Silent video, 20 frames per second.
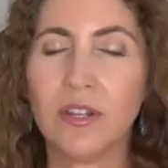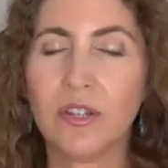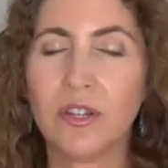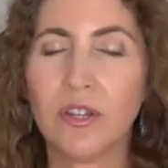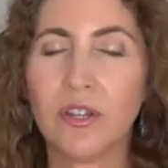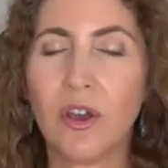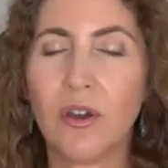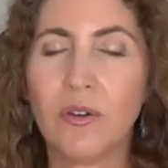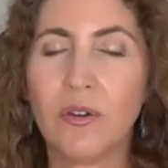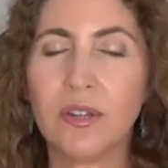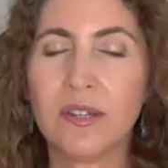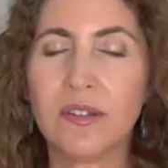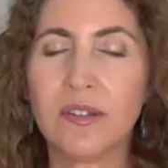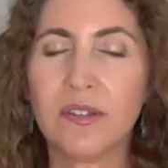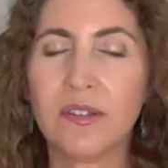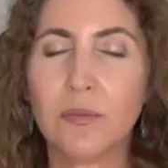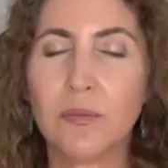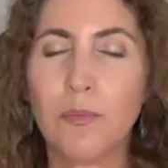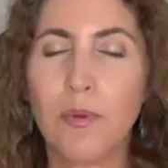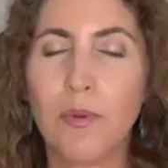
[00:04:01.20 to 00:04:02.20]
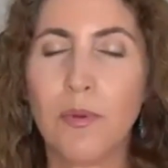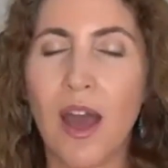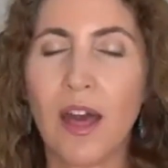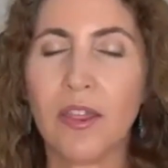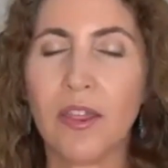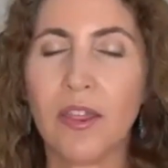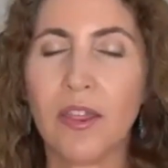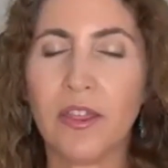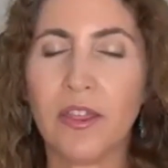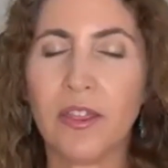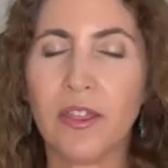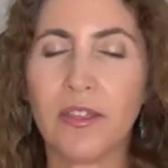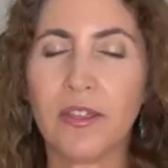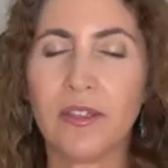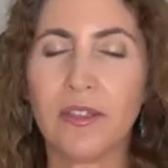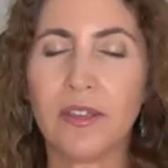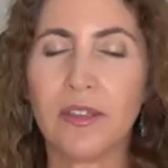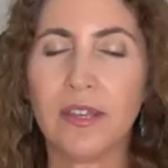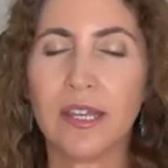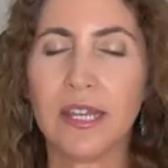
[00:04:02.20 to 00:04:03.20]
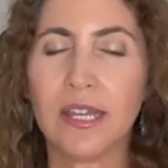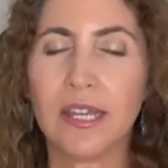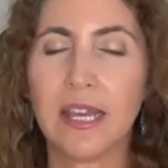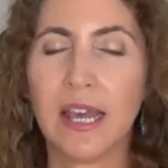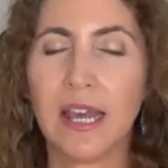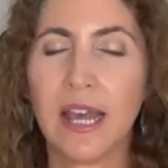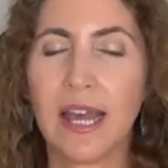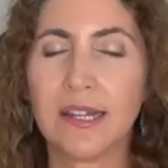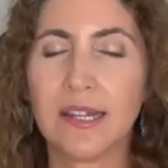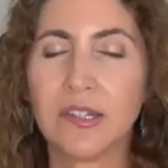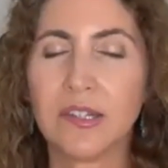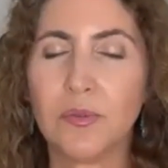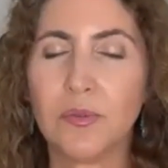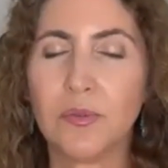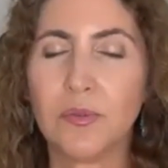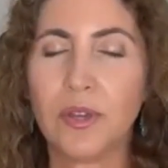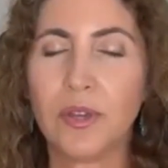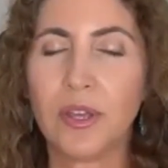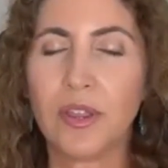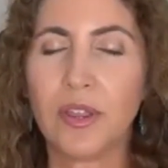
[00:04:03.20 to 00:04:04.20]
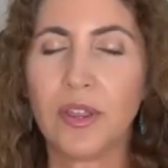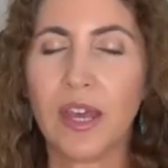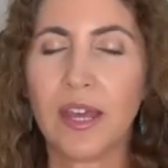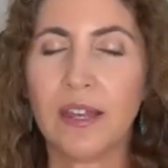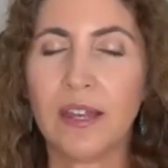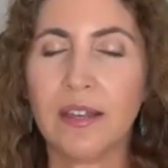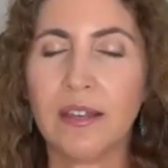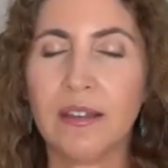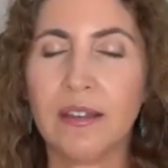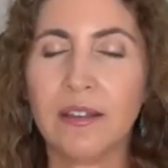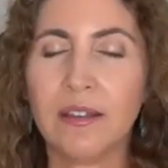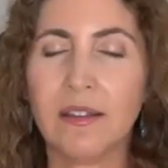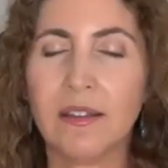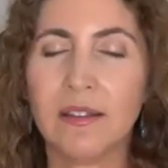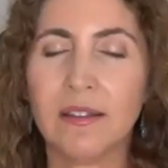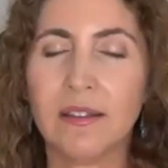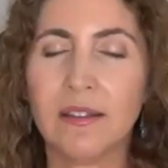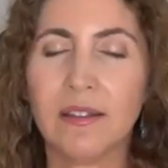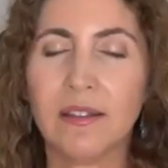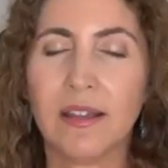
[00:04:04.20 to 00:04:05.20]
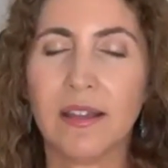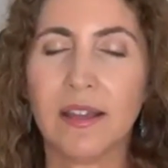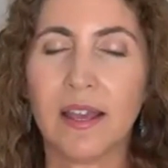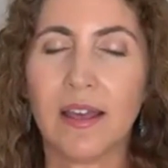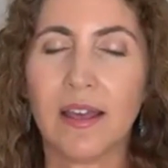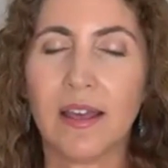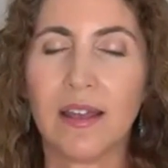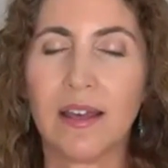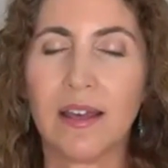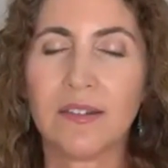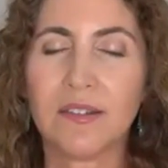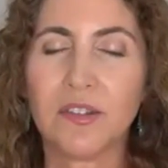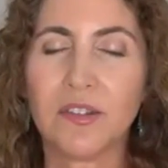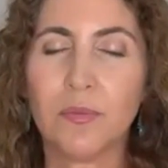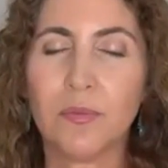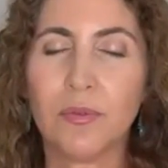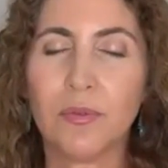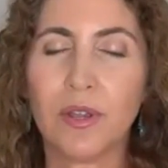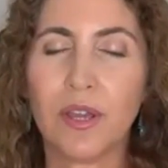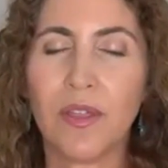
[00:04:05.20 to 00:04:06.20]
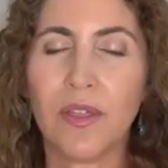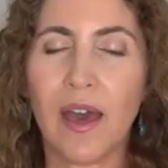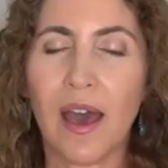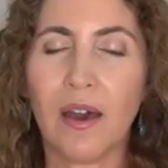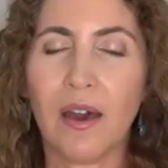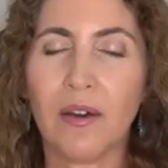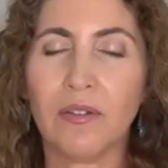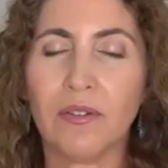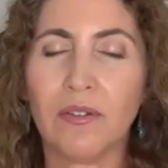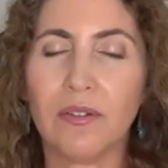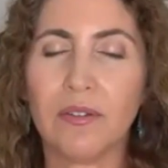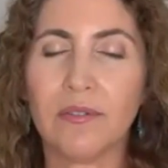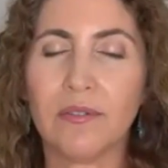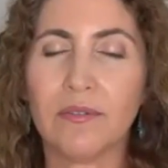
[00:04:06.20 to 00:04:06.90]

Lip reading: to notice your breath as you breathe in and as you breathe out.